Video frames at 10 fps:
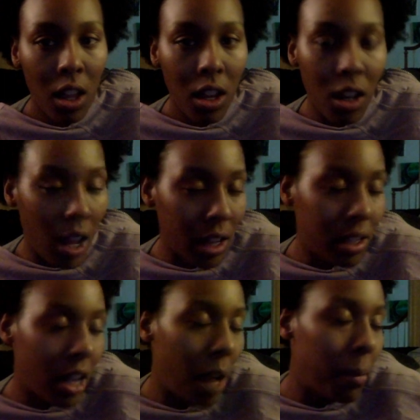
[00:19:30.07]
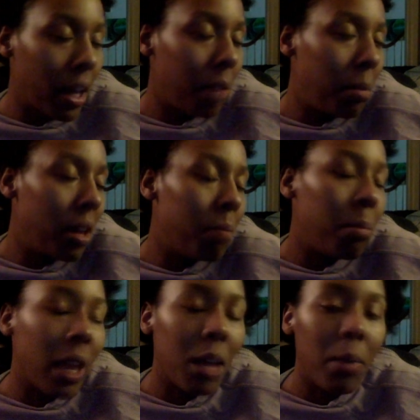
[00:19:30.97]
Next time it could be a
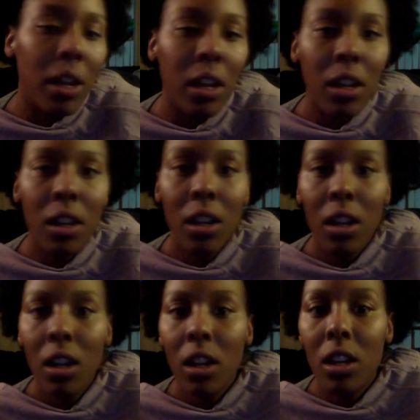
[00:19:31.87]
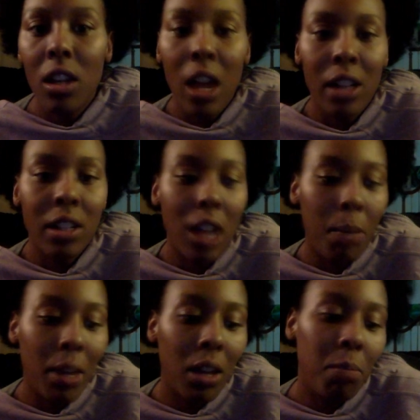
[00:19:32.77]
baby. Next time
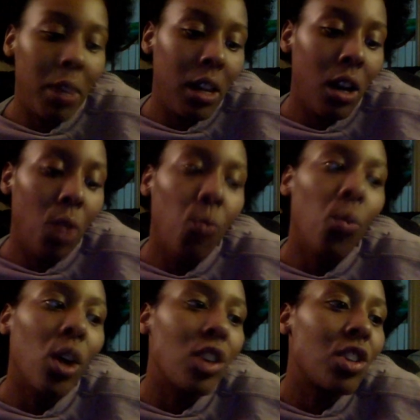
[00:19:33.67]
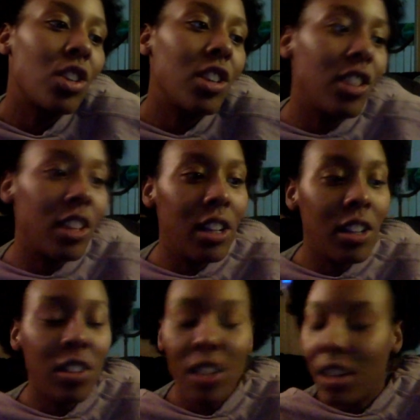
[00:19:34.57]
it could be a worse
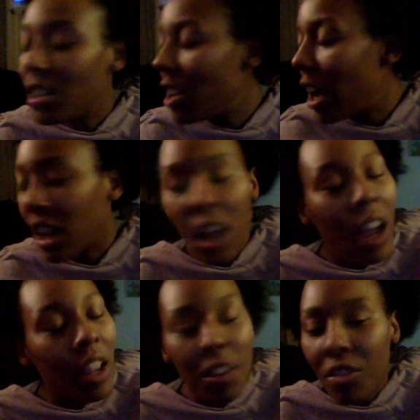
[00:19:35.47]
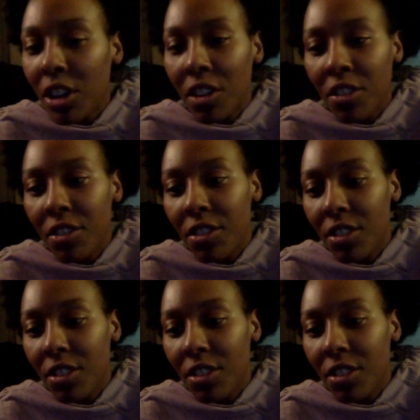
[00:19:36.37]
disease that I can't get rid of.